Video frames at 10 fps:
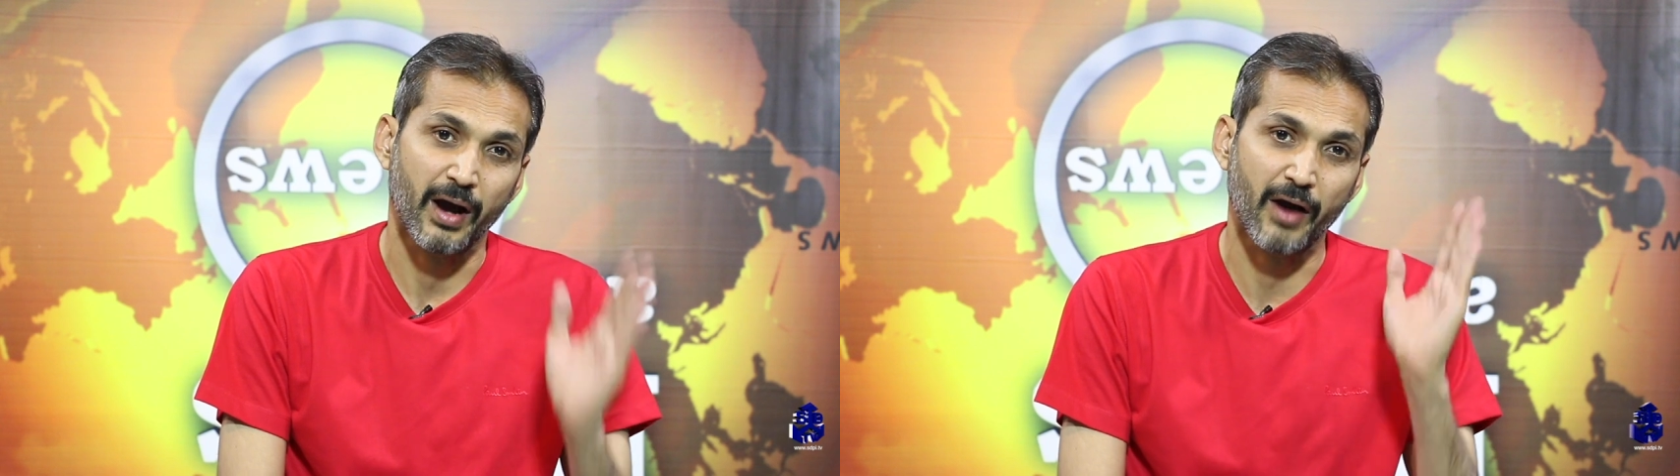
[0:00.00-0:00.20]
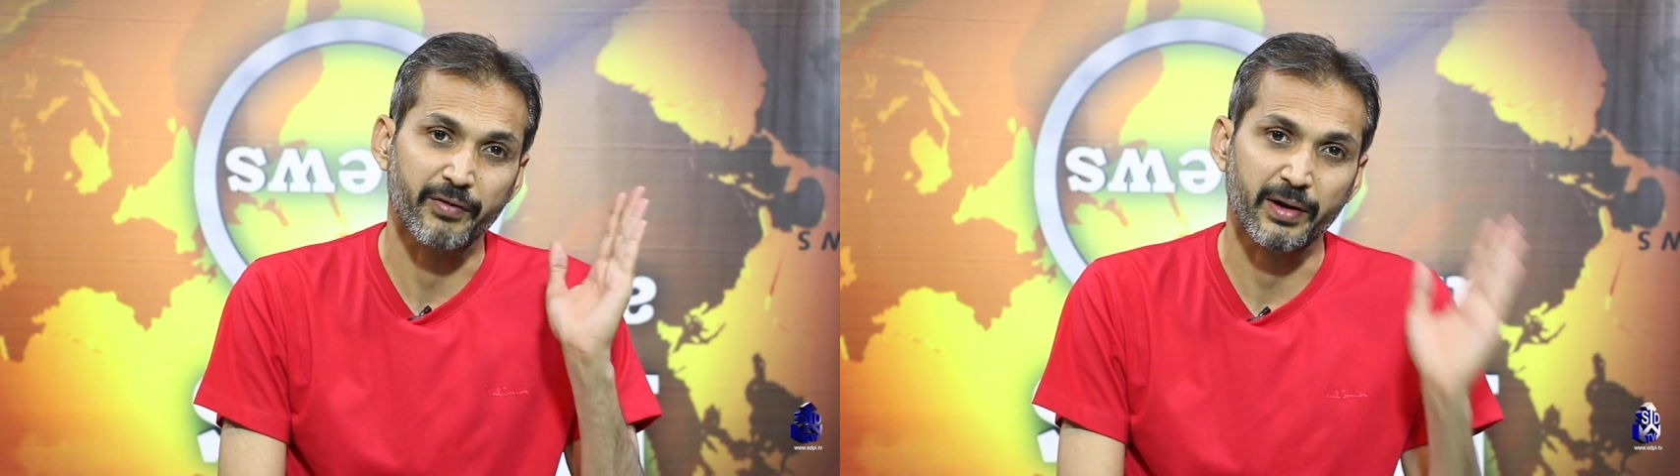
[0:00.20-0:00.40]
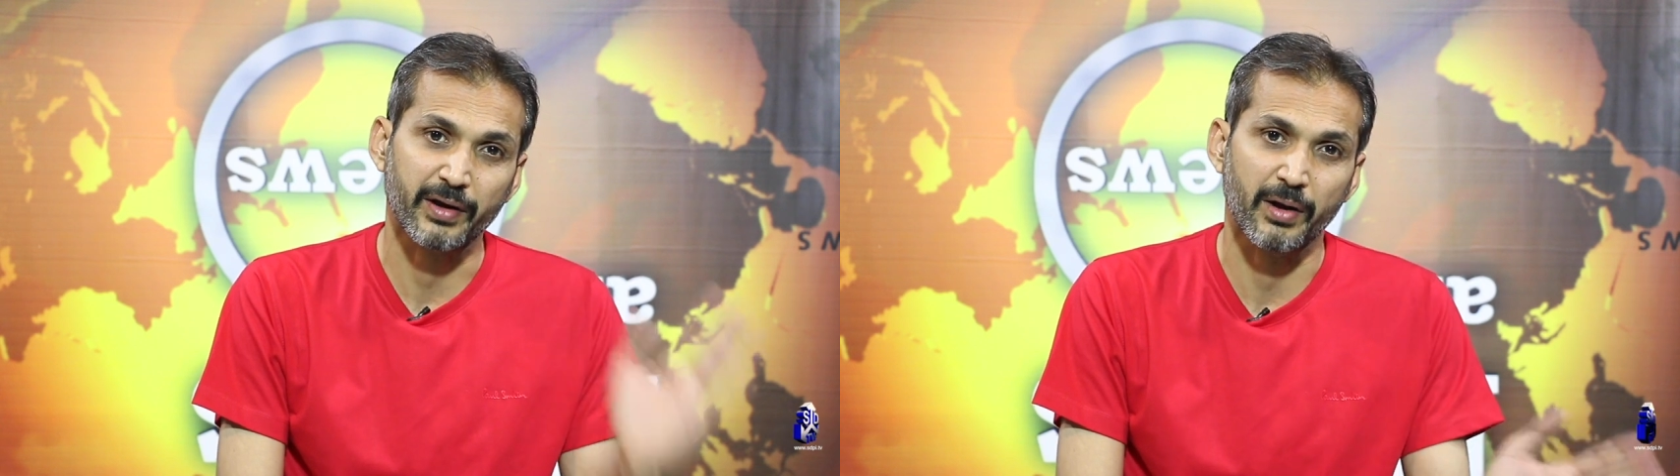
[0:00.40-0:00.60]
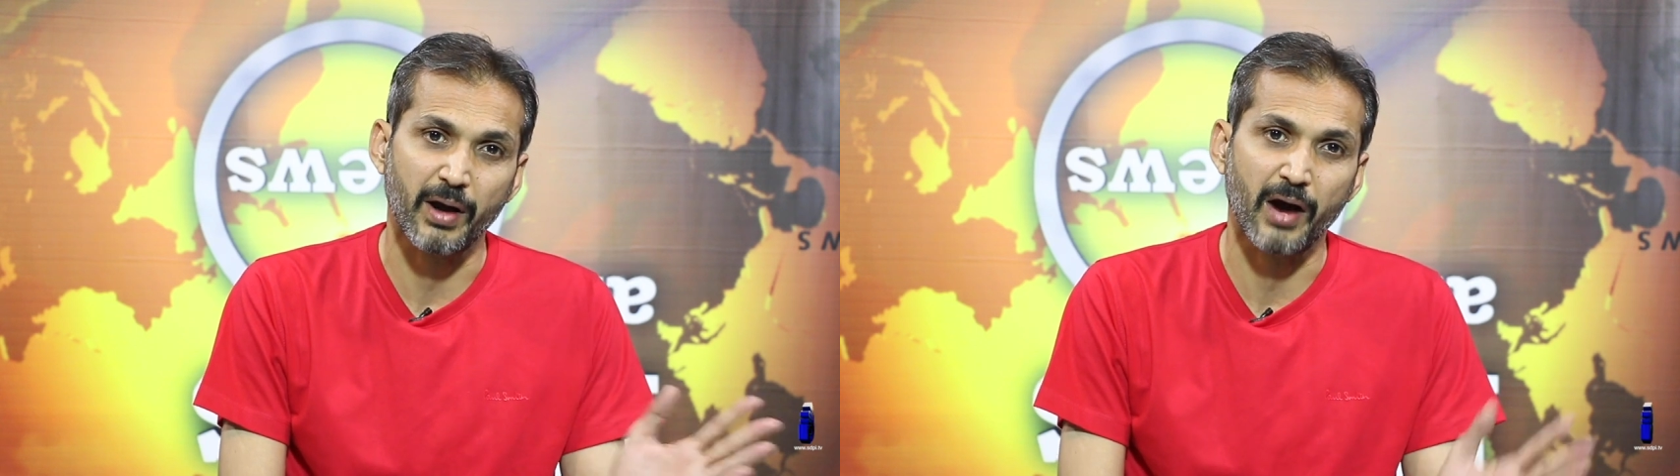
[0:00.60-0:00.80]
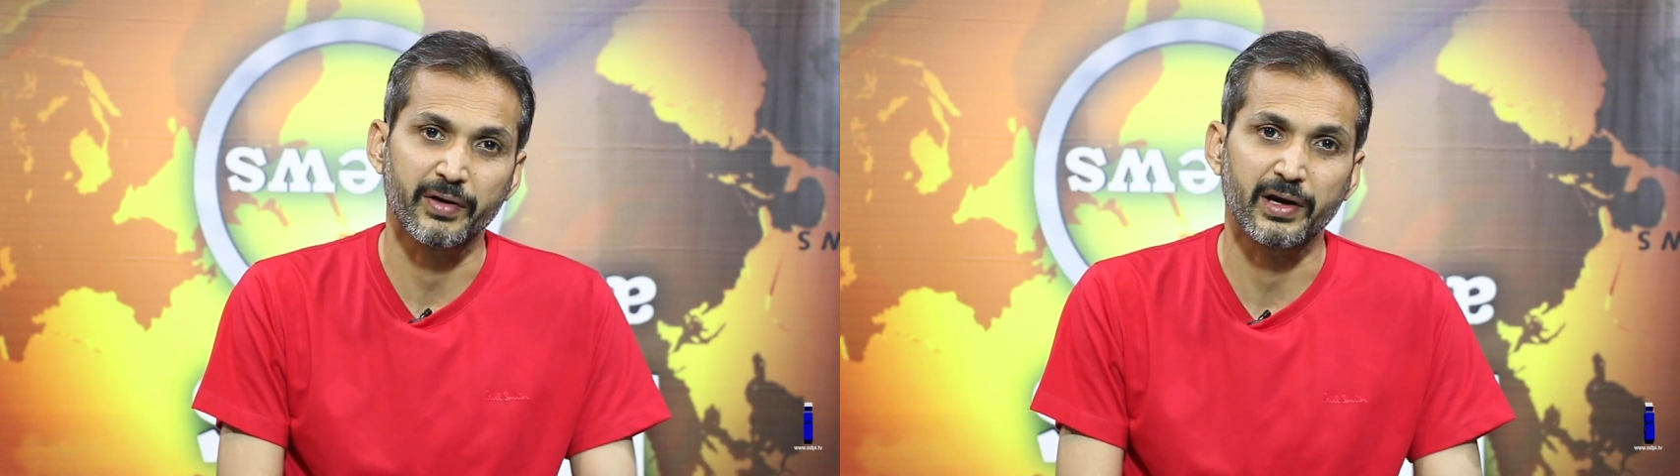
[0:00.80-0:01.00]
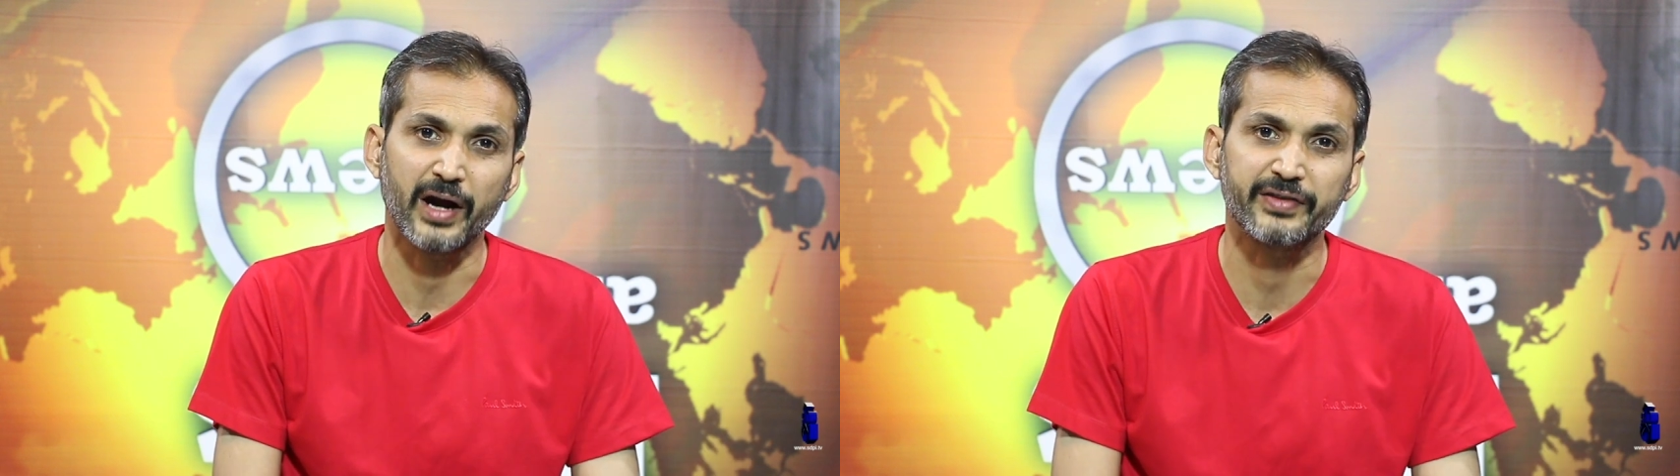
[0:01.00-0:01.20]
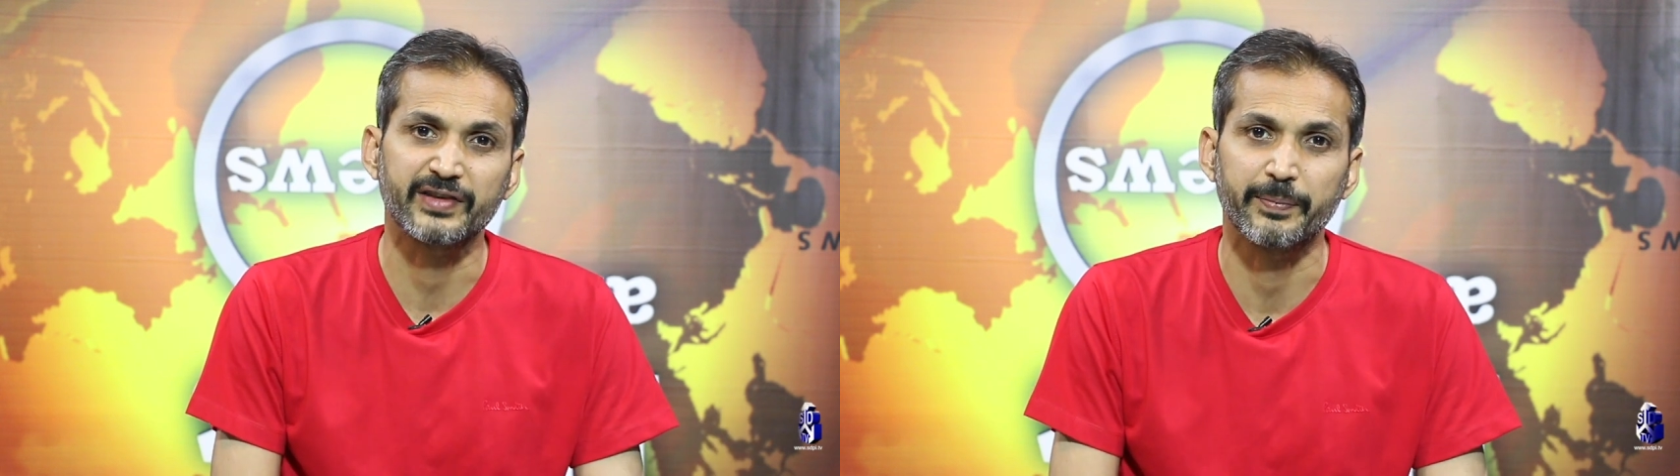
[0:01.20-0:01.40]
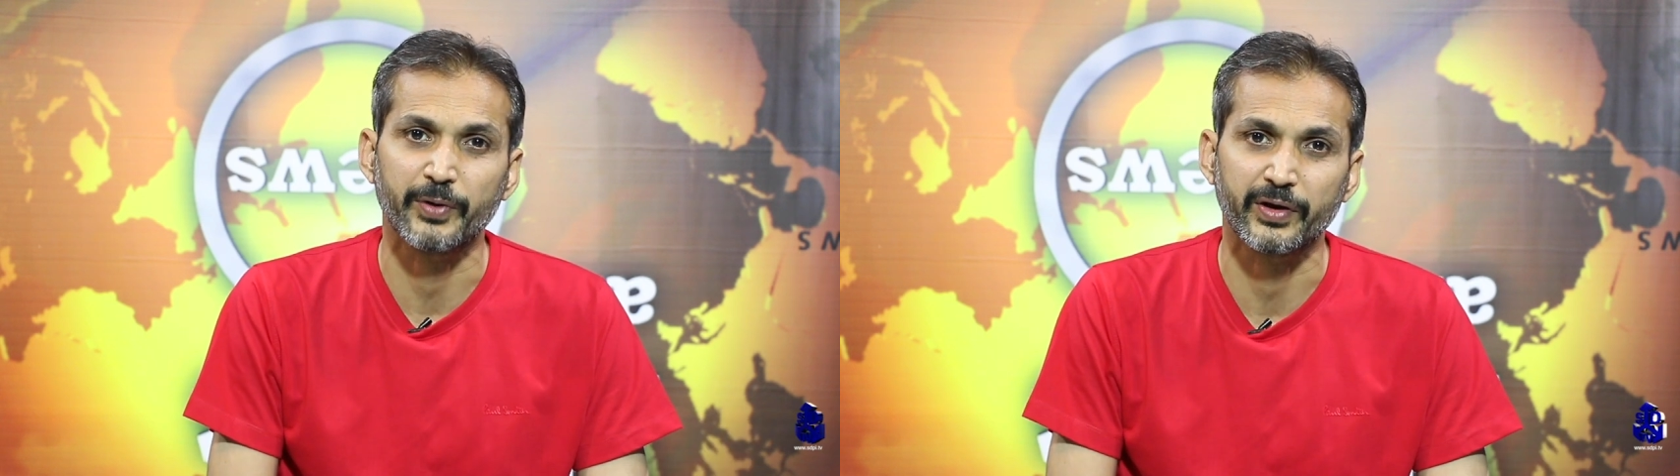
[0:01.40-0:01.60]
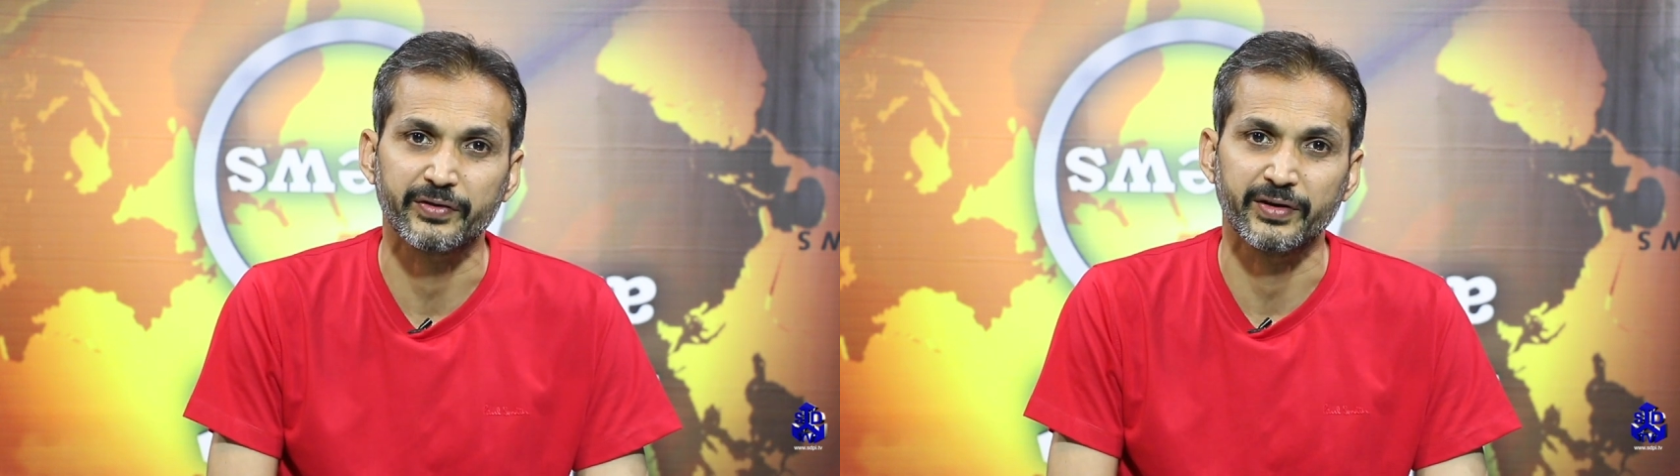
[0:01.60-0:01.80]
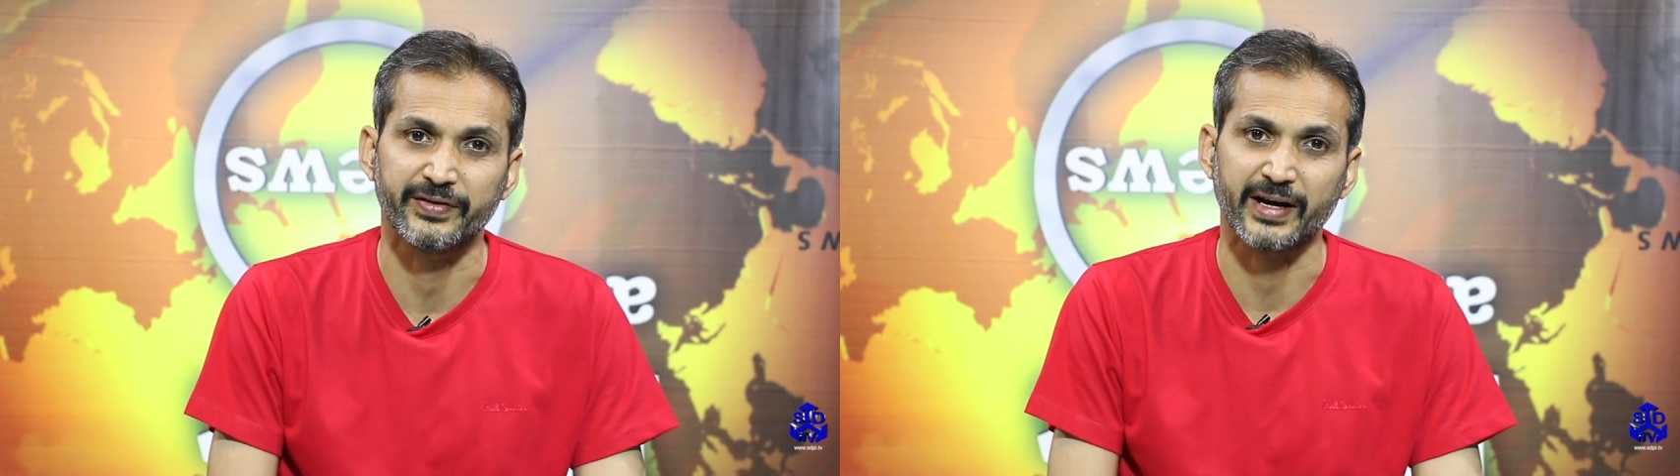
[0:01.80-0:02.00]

our, uh, our large-scale production